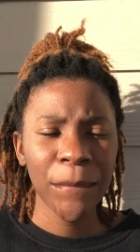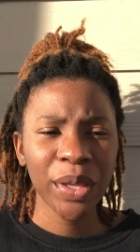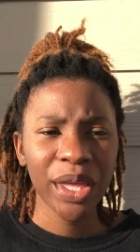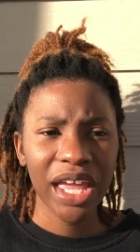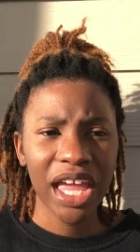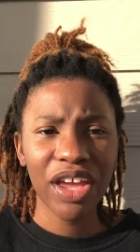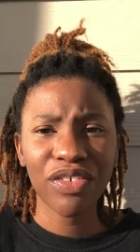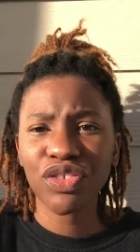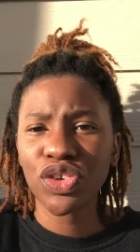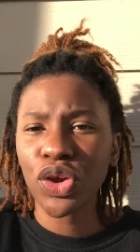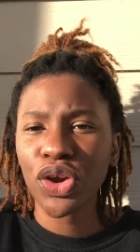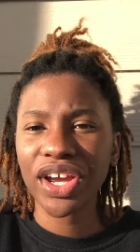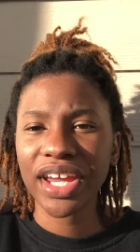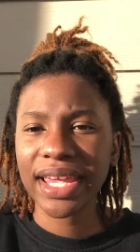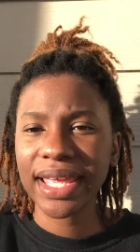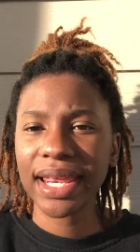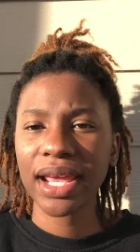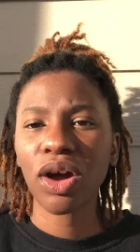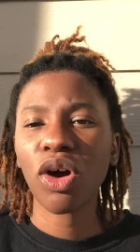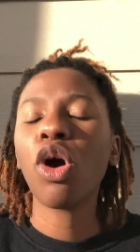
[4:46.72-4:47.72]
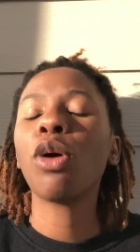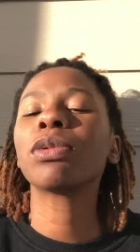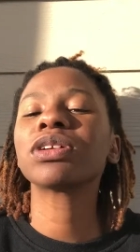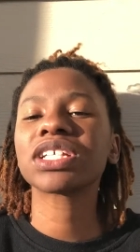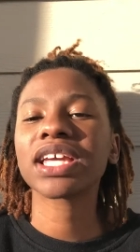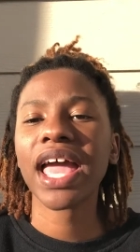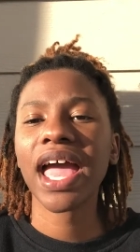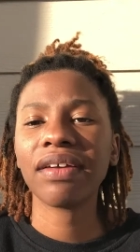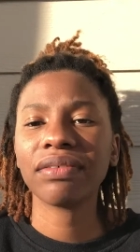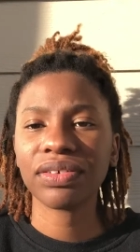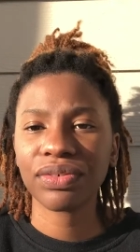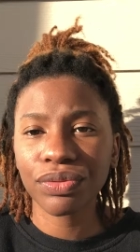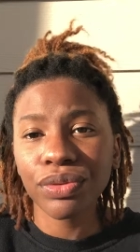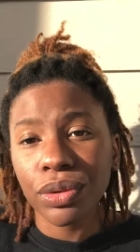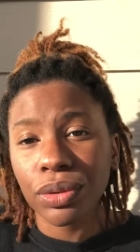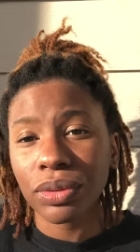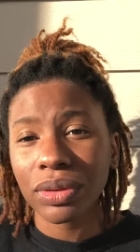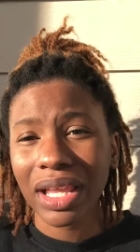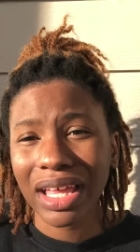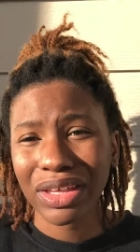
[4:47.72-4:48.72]
if you're eating a whole bunch of heavy
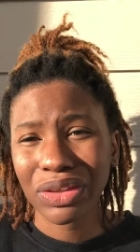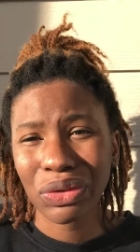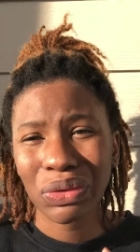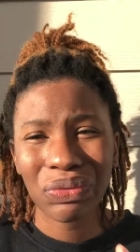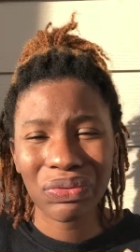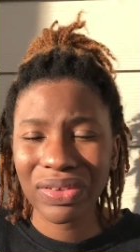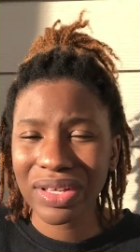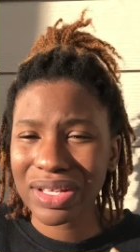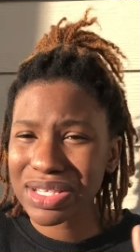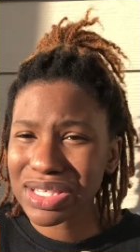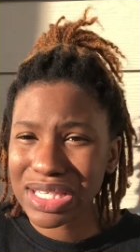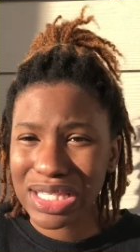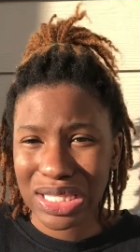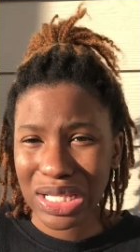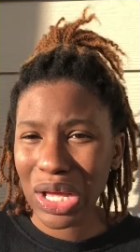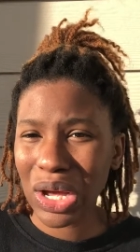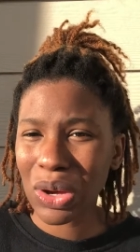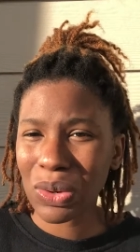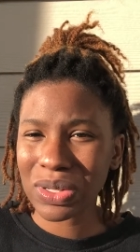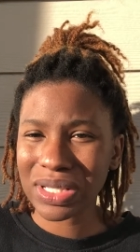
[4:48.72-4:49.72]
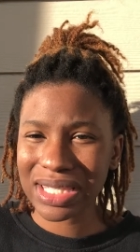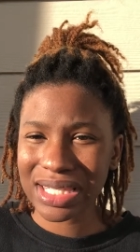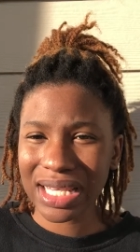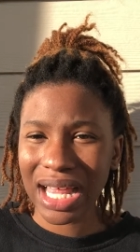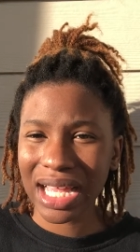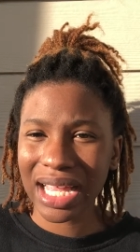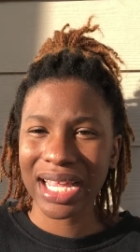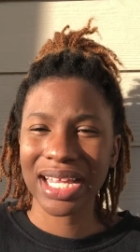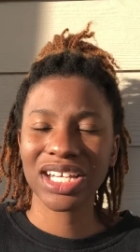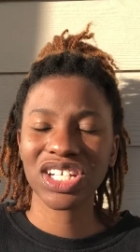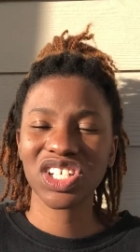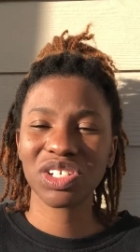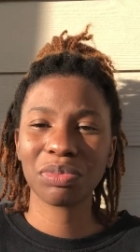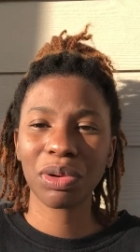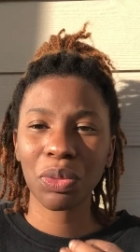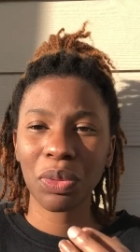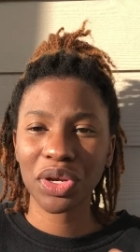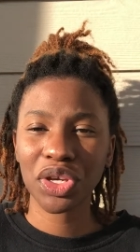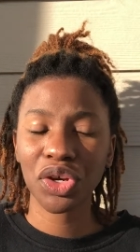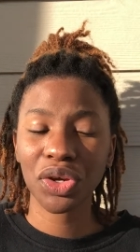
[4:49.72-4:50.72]
food, like you feel slow and sluggish. But
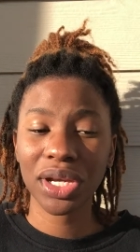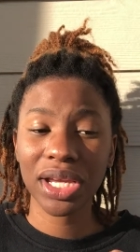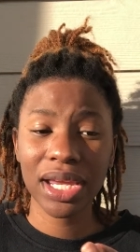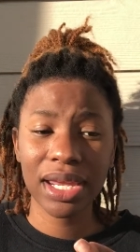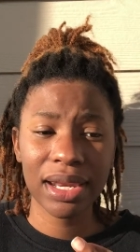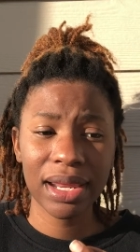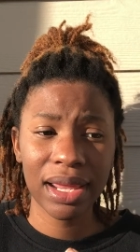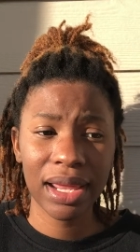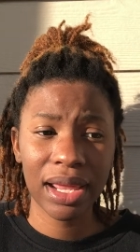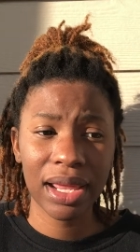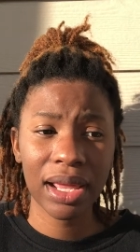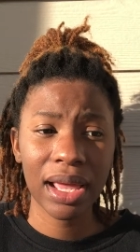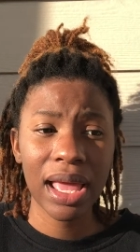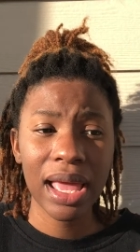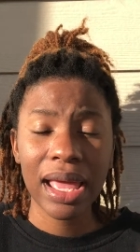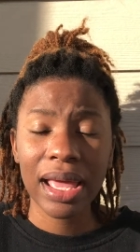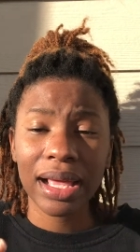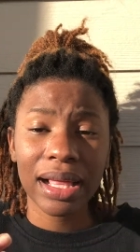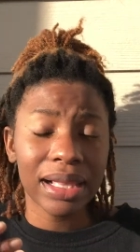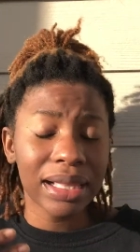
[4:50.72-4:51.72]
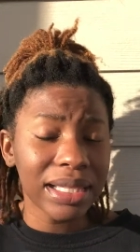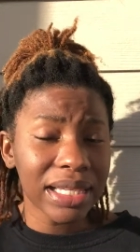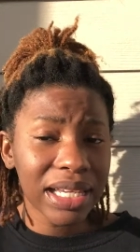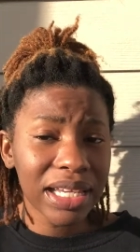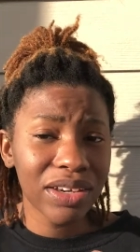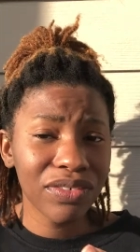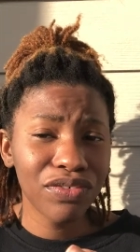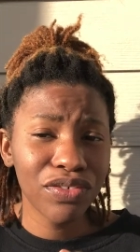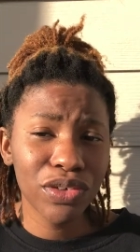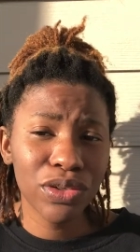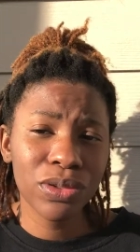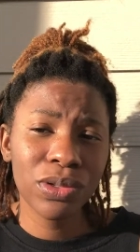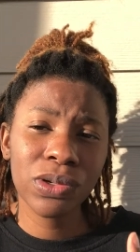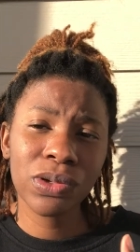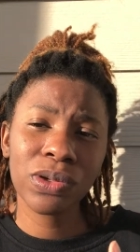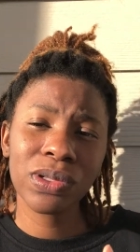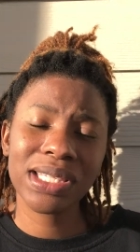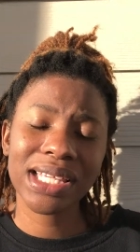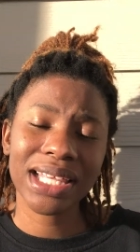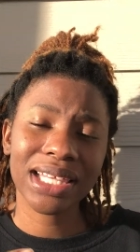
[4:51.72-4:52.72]
when you're eating clean
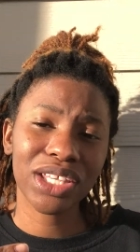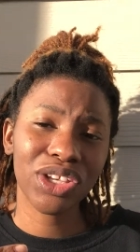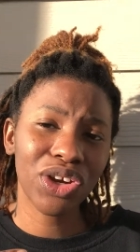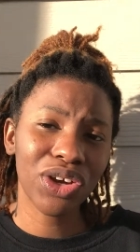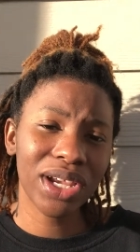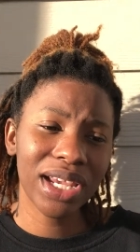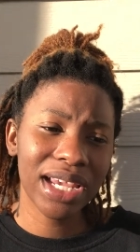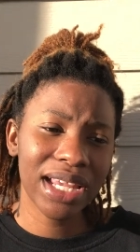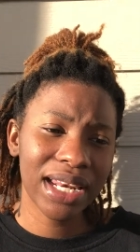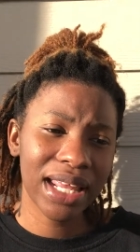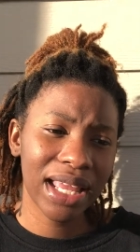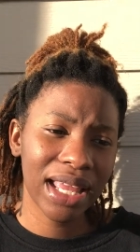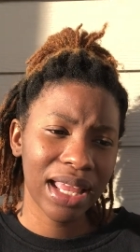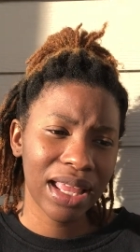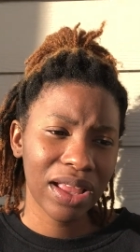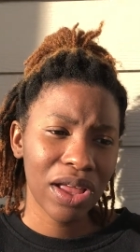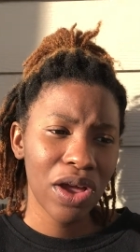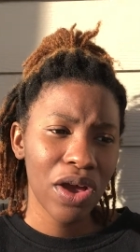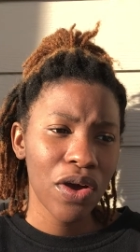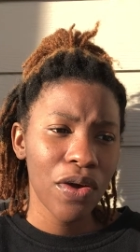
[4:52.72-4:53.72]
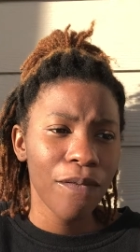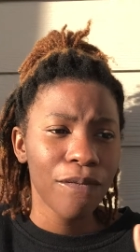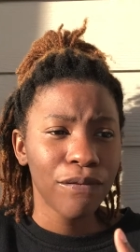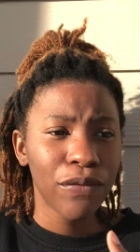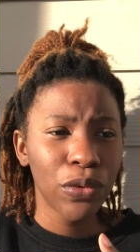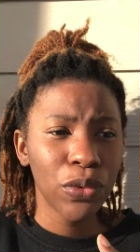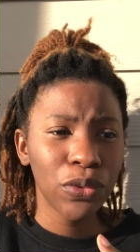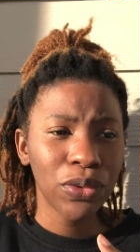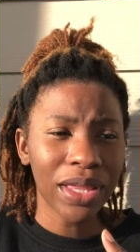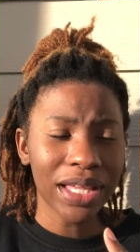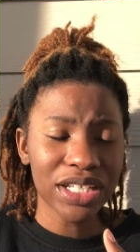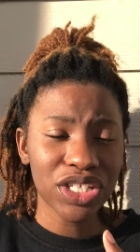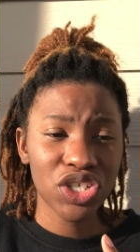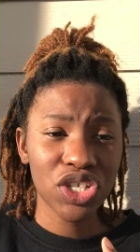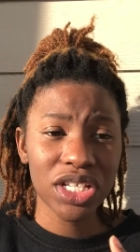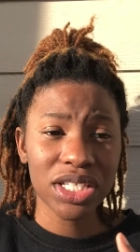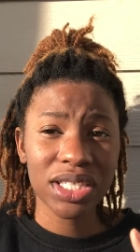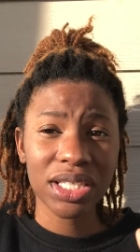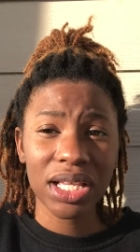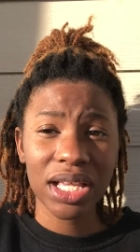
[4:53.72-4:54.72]
foods and you're eating food that's
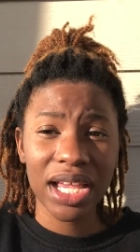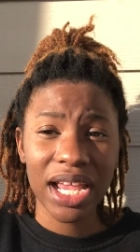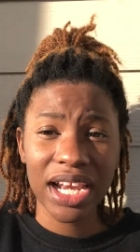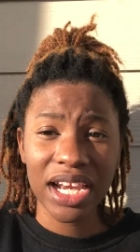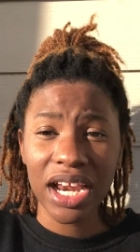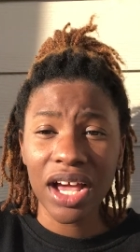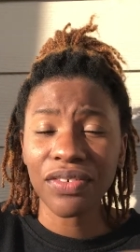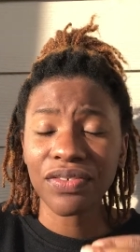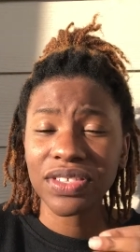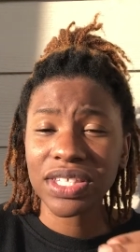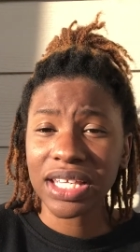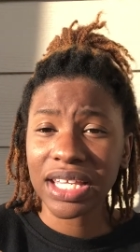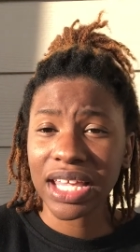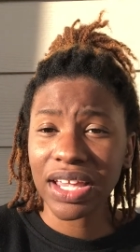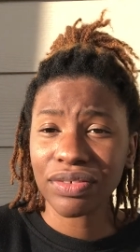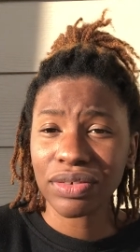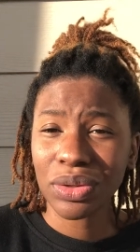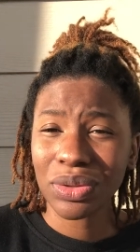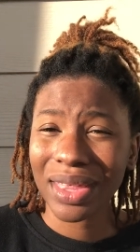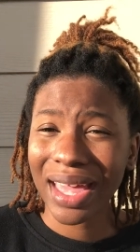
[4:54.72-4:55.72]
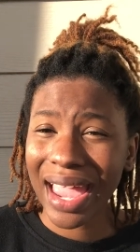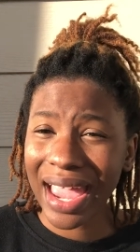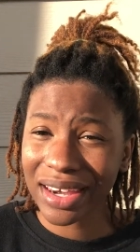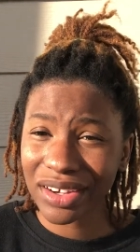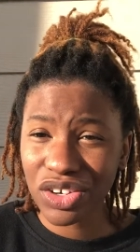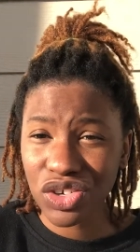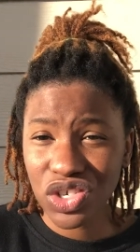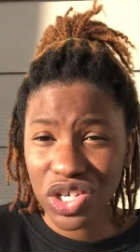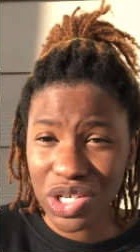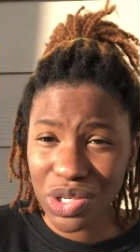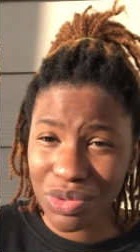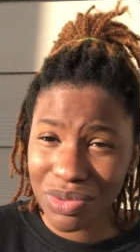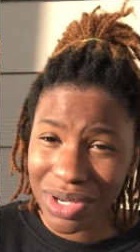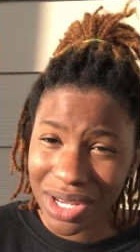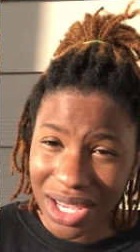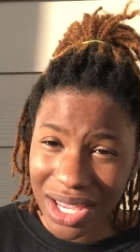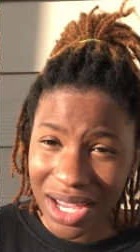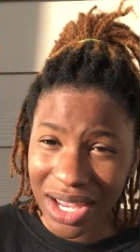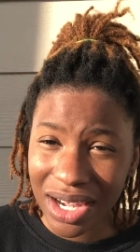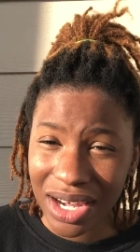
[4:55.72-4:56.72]
just enough to give you the energy you
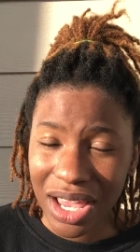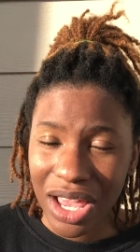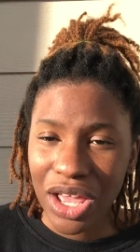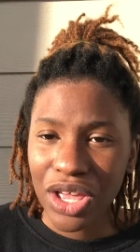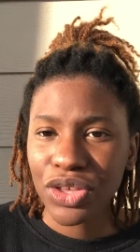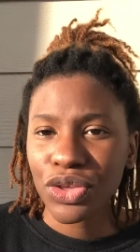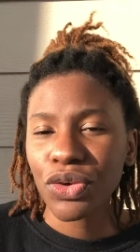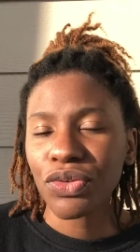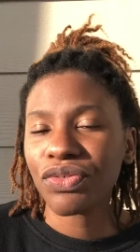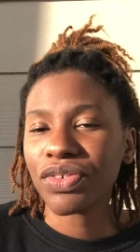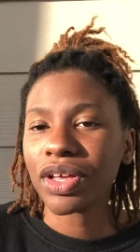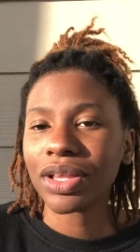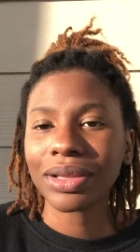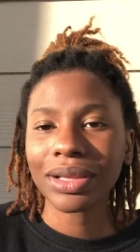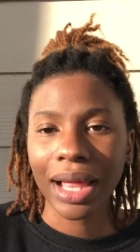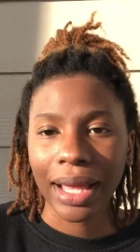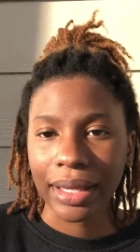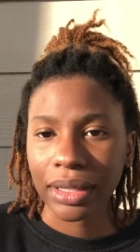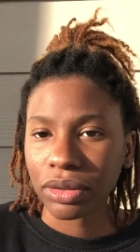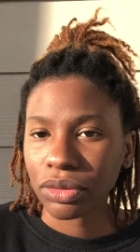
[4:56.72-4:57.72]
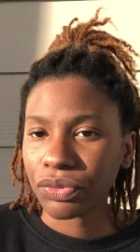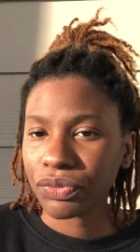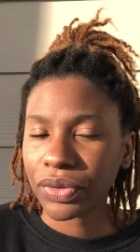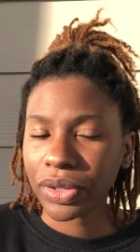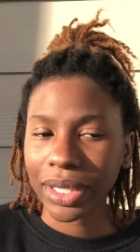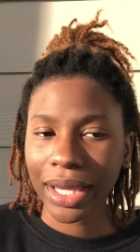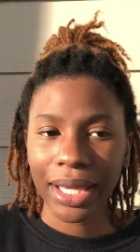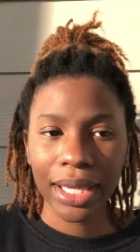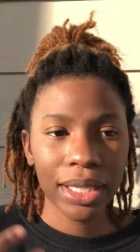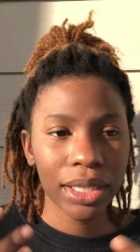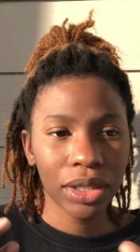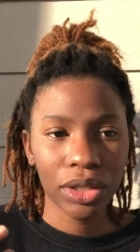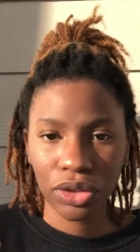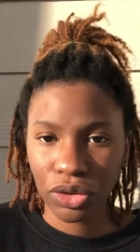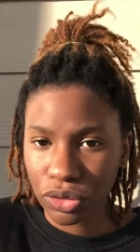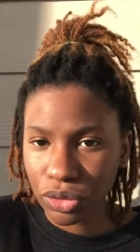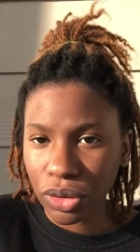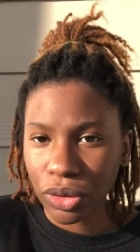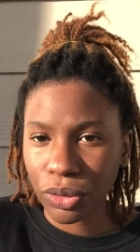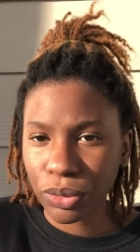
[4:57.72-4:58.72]
need, you feel light. You feel like, you
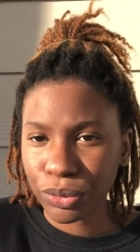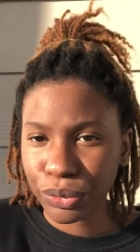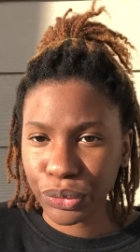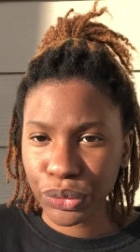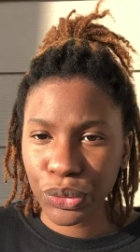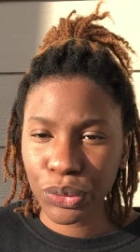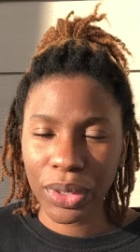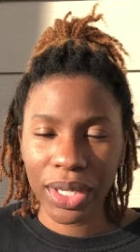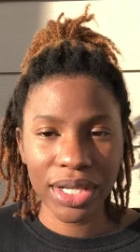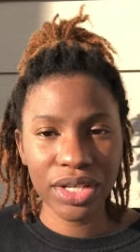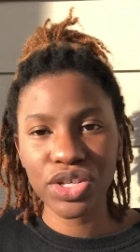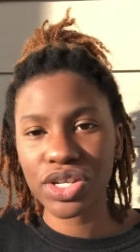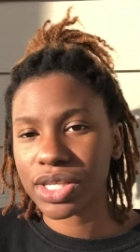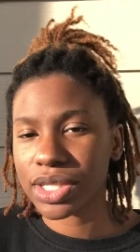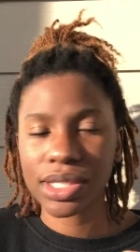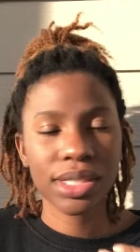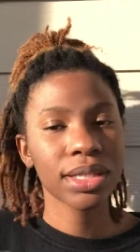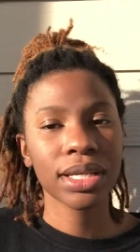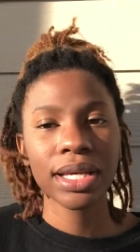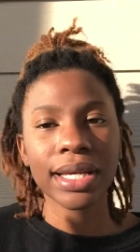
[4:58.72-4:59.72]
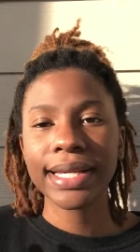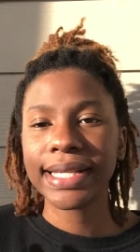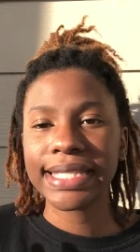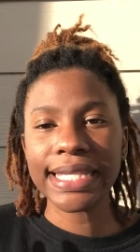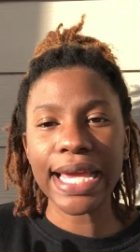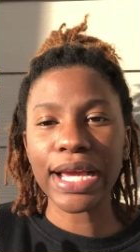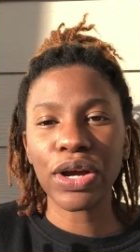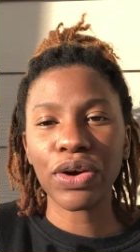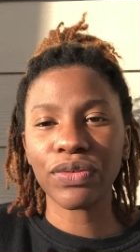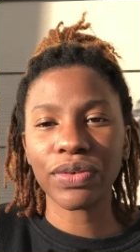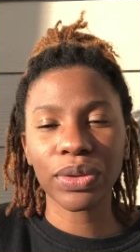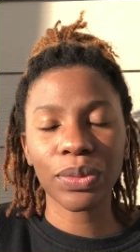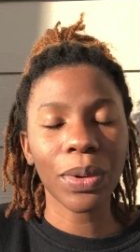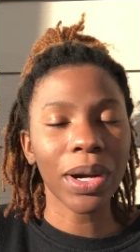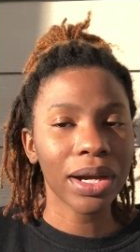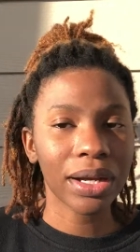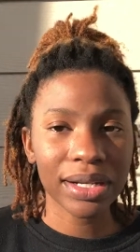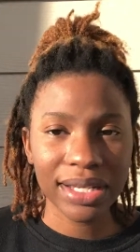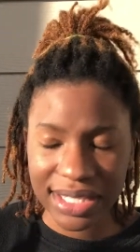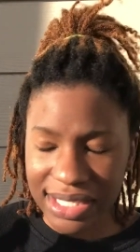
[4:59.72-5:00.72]
know, you can just take over the world.
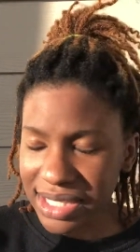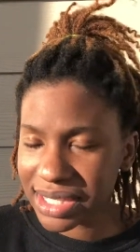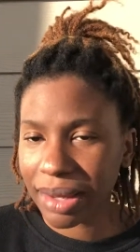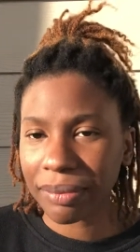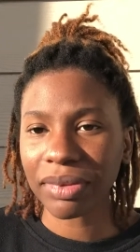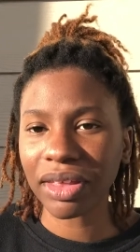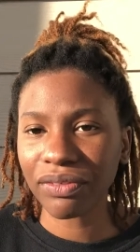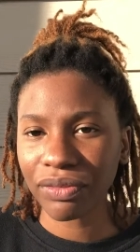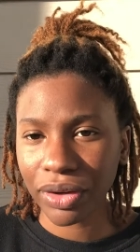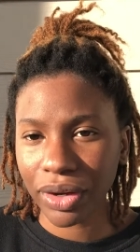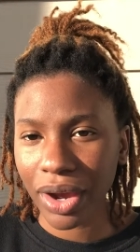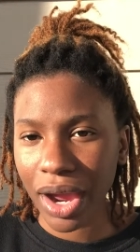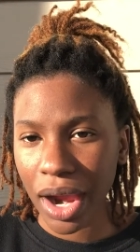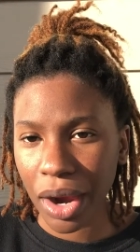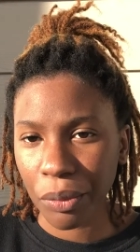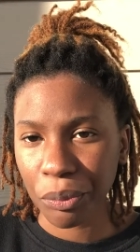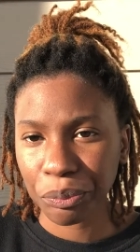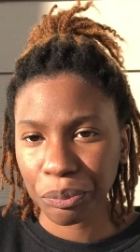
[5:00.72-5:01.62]
It's the same thing for your hair.